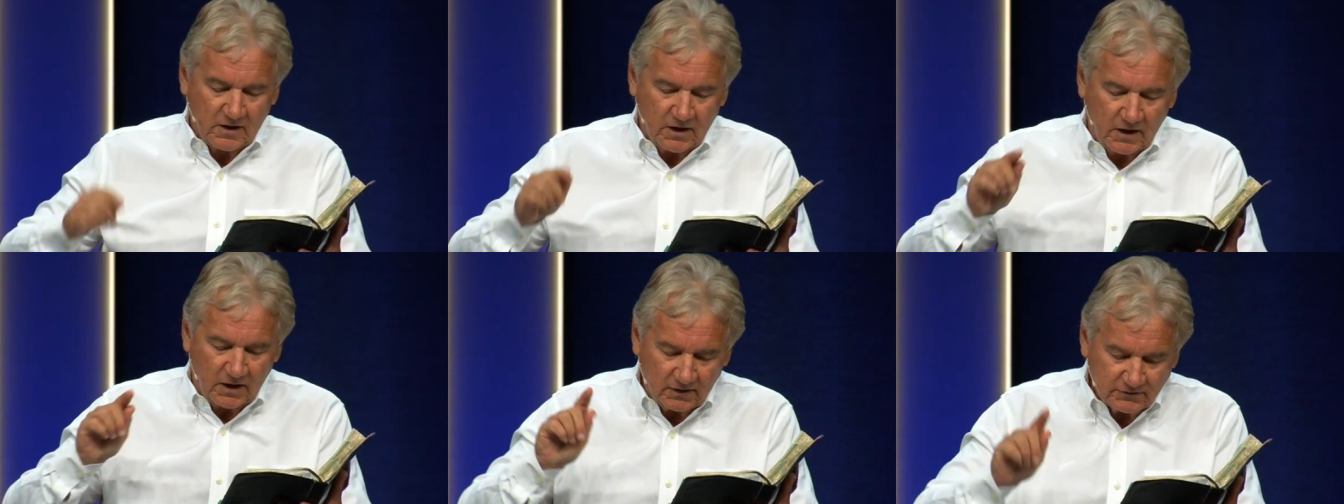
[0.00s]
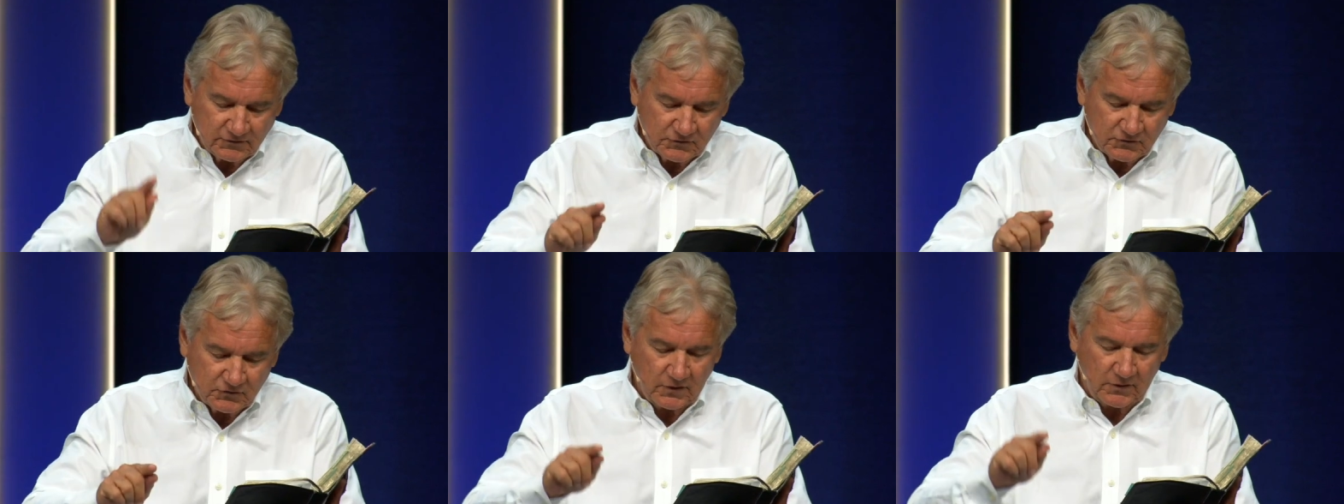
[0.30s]

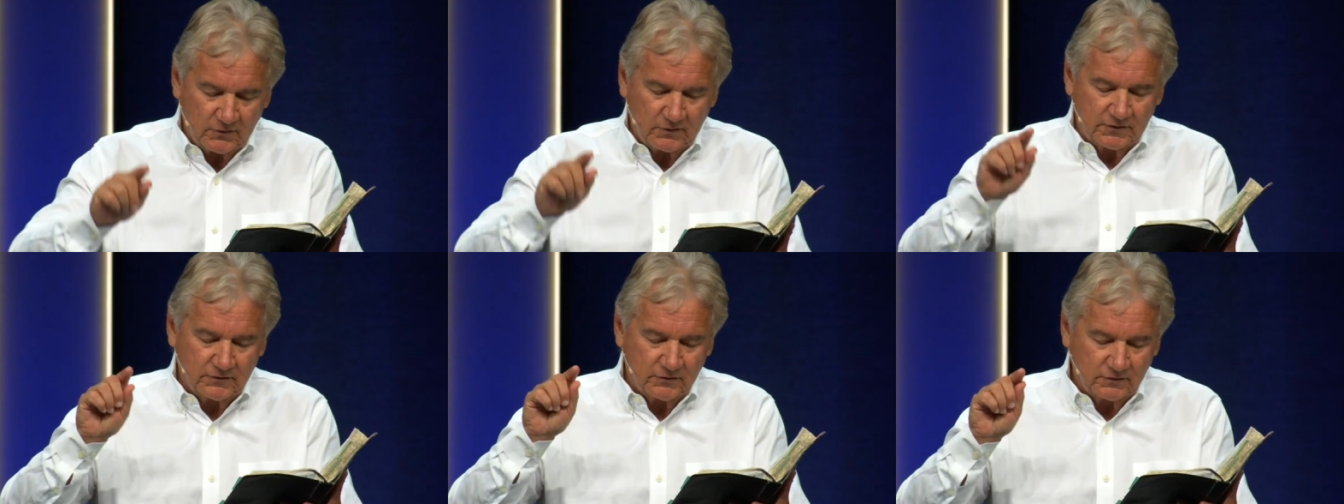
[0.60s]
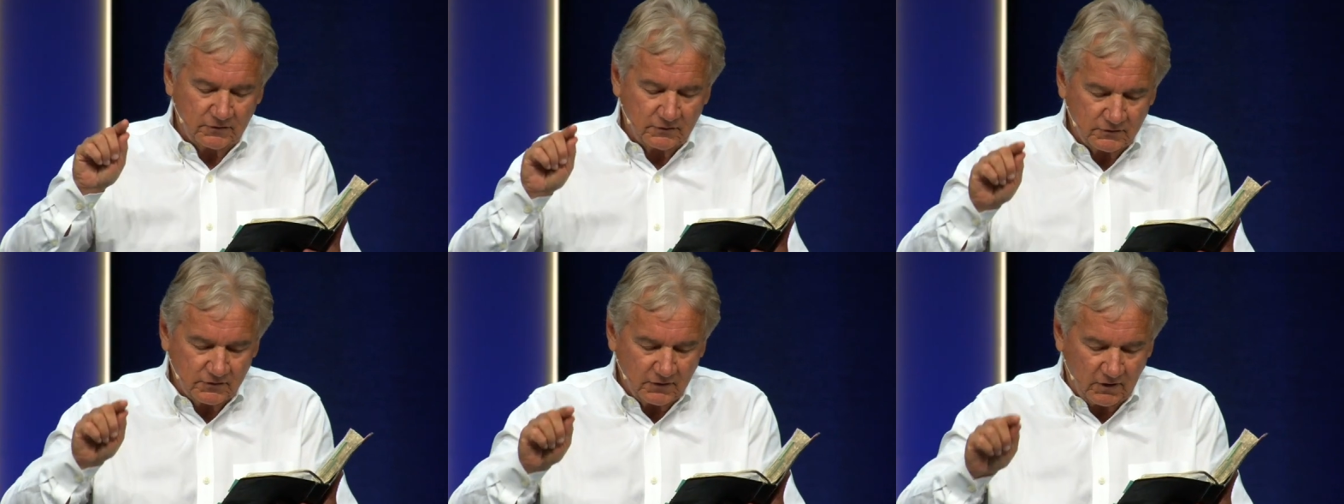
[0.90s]
contrary
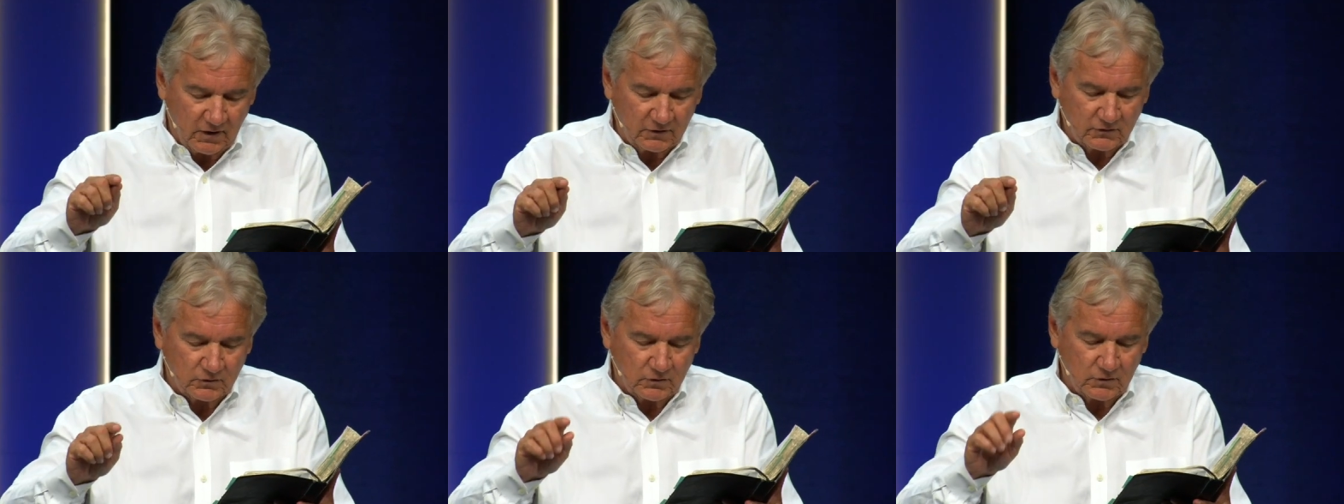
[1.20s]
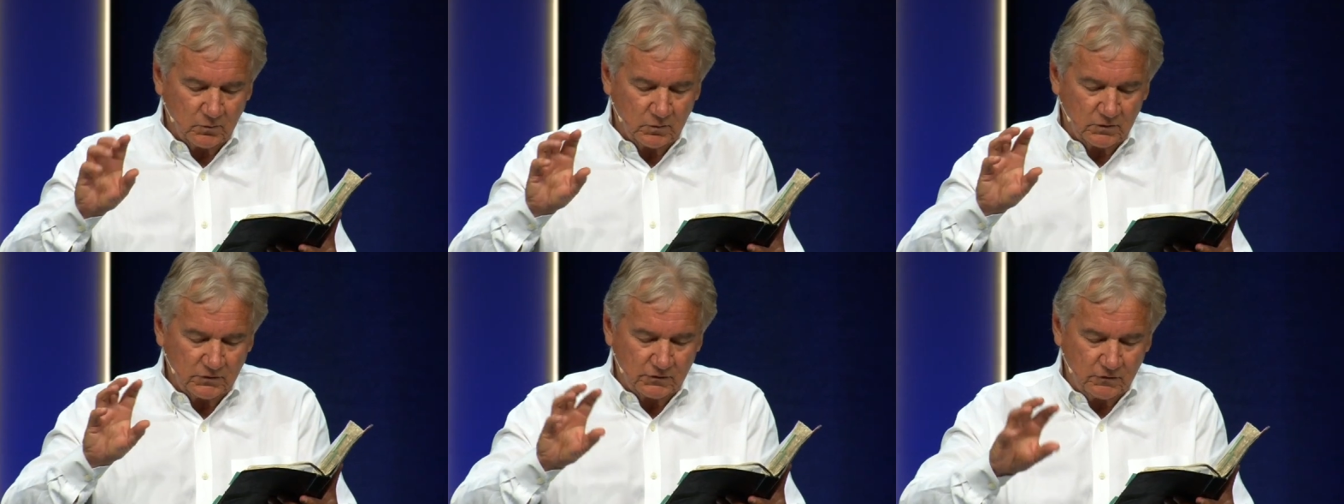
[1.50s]
to the
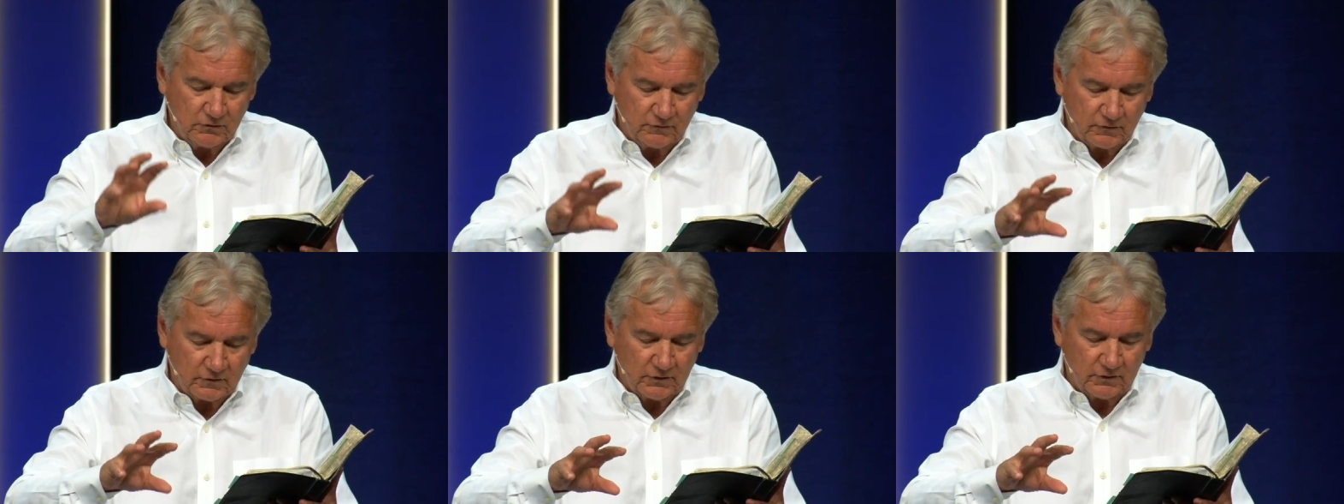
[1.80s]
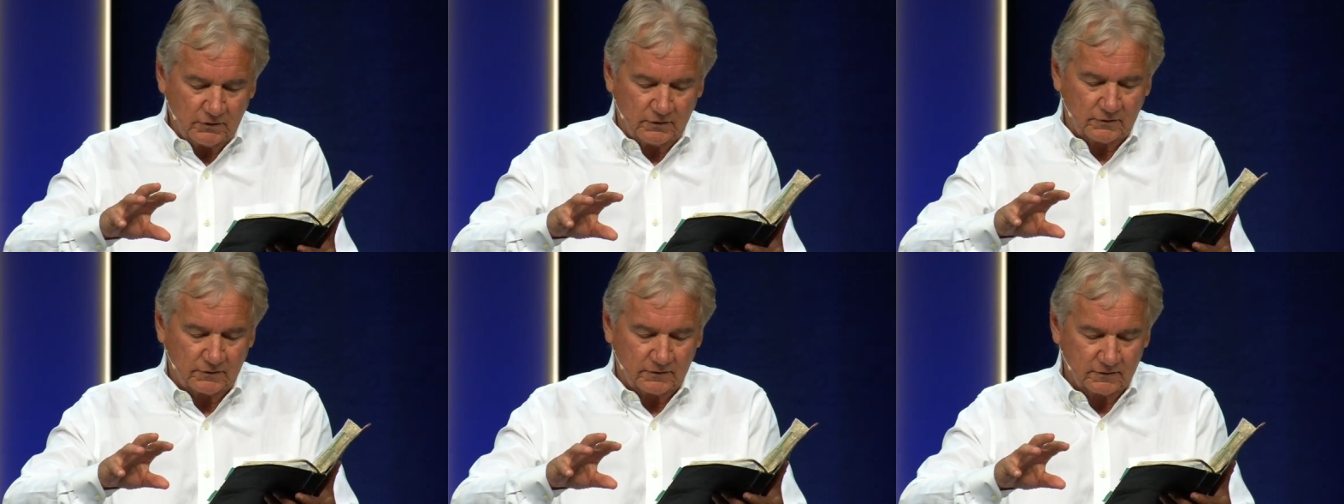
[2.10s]
doctrine which you've
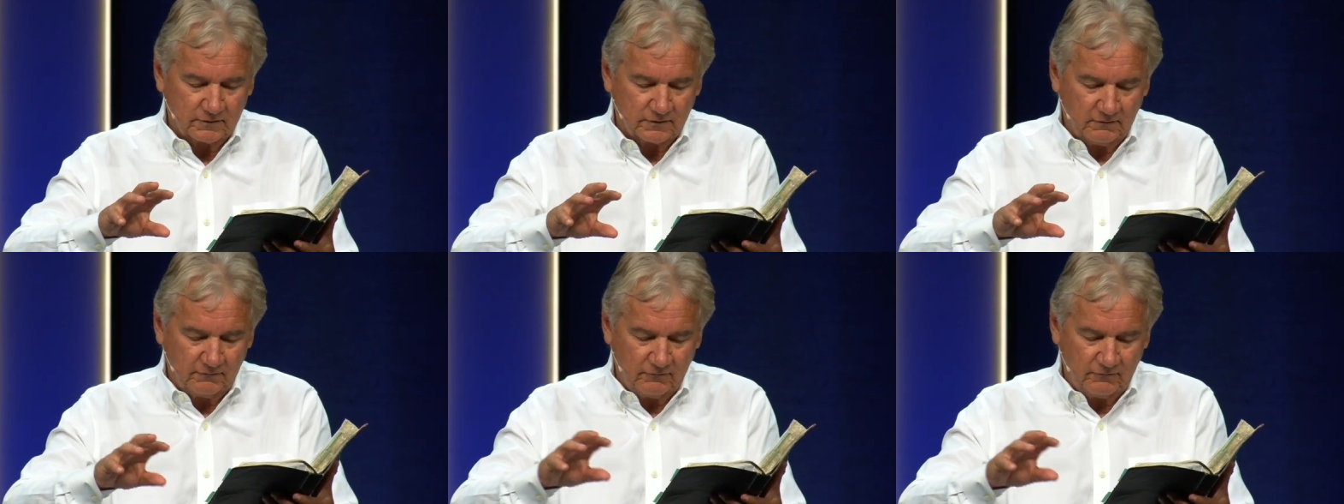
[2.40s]
learned.